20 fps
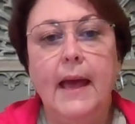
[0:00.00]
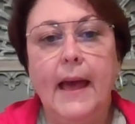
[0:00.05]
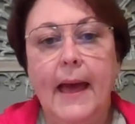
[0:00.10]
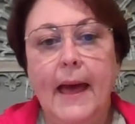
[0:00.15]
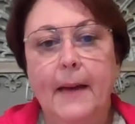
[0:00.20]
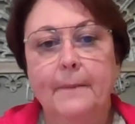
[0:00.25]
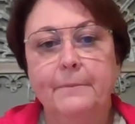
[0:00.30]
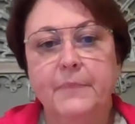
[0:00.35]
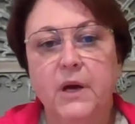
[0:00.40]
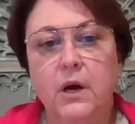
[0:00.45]

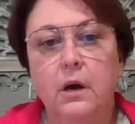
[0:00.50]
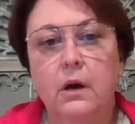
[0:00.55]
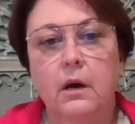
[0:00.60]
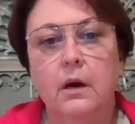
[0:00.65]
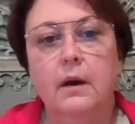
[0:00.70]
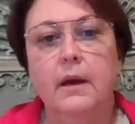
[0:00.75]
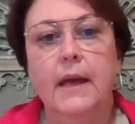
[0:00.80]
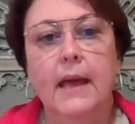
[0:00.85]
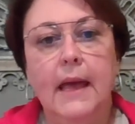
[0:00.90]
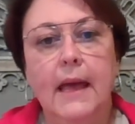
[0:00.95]

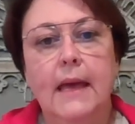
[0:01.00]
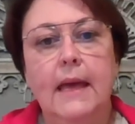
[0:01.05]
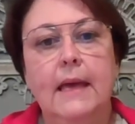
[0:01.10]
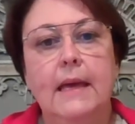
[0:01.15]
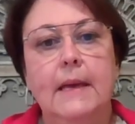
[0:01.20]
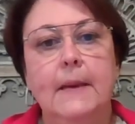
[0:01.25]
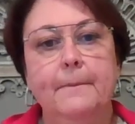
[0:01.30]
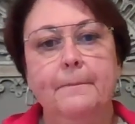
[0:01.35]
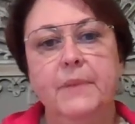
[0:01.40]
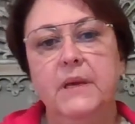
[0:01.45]
APGAR,
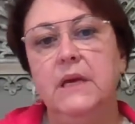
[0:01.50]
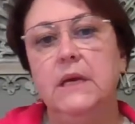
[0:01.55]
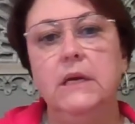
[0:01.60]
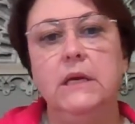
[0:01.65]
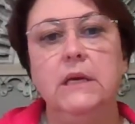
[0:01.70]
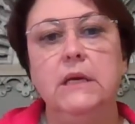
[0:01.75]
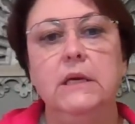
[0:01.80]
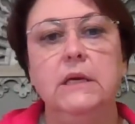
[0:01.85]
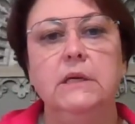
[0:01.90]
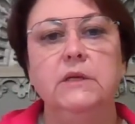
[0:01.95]
A
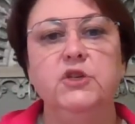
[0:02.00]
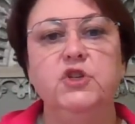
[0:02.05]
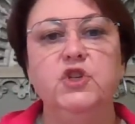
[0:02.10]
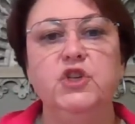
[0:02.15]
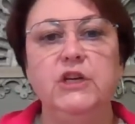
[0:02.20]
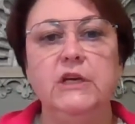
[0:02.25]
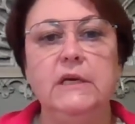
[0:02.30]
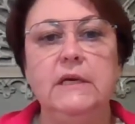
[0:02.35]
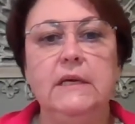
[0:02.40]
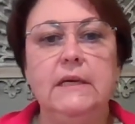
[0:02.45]
P
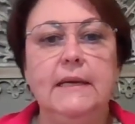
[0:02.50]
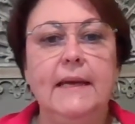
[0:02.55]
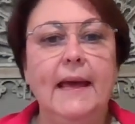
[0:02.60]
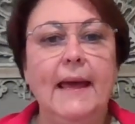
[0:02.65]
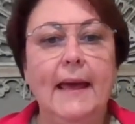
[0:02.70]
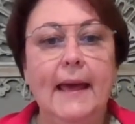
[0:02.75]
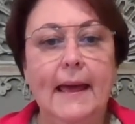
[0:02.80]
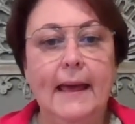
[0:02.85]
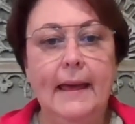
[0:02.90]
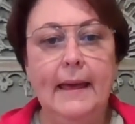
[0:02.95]
G
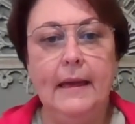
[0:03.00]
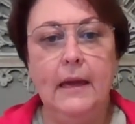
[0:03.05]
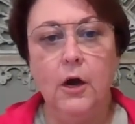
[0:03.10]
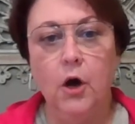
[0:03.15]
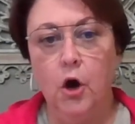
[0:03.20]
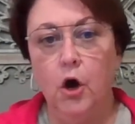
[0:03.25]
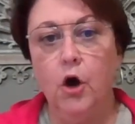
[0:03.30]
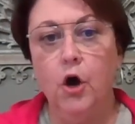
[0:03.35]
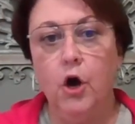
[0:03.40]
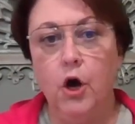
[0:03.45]
A
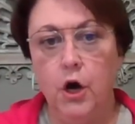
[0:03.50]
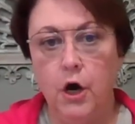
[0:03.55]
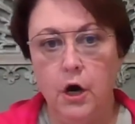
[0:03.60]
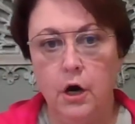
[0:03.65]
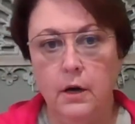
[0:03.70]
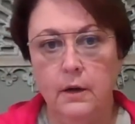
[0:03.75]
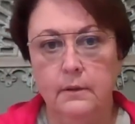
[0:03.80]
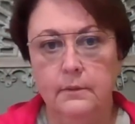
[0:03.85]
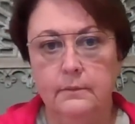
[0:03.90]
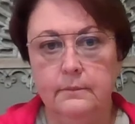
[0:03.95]

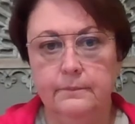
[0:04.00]
R.